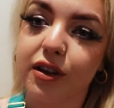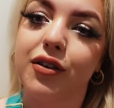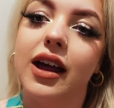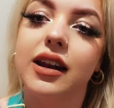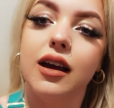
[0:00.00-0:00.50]
So
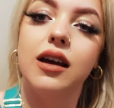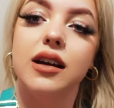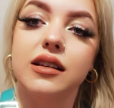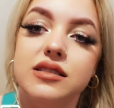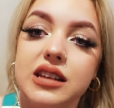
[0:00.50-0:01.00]
I've had
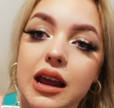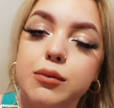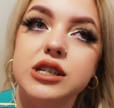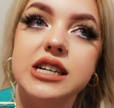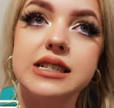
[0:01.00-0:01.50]
a
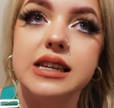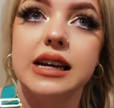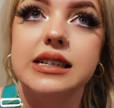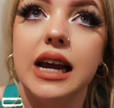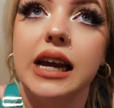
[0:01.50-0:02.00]
table dance
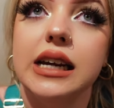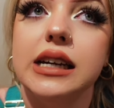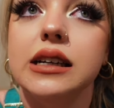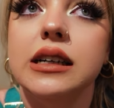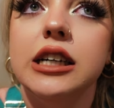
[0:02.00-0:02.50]
and
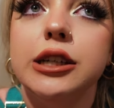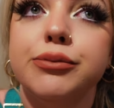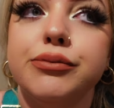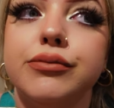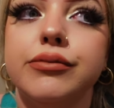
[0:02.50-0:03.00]
a
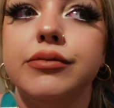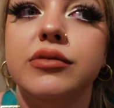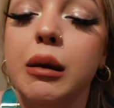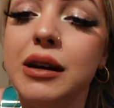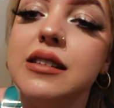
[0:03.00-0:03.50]

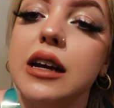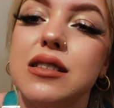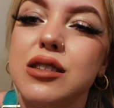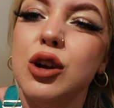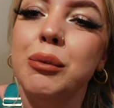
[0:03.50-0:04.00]
10-minute
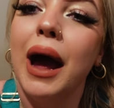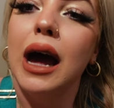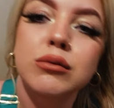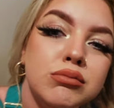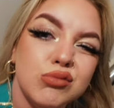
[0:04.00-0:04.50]
dance. So not
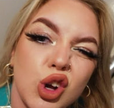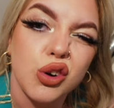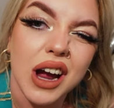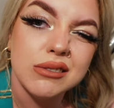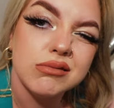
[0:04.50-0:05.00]
bad, not
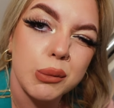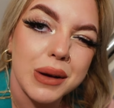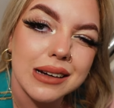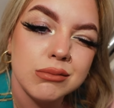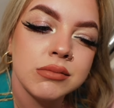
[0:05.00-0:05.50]
great, not
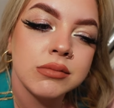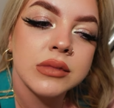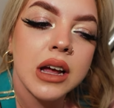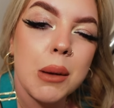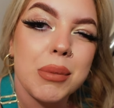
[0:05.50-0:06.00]
bad.
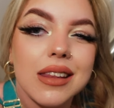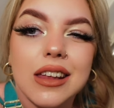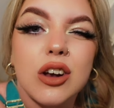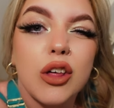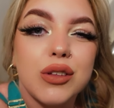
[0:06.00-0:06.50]
Better
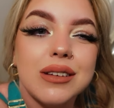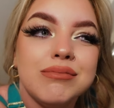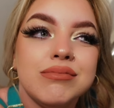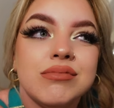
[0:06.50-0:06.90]
than nothing.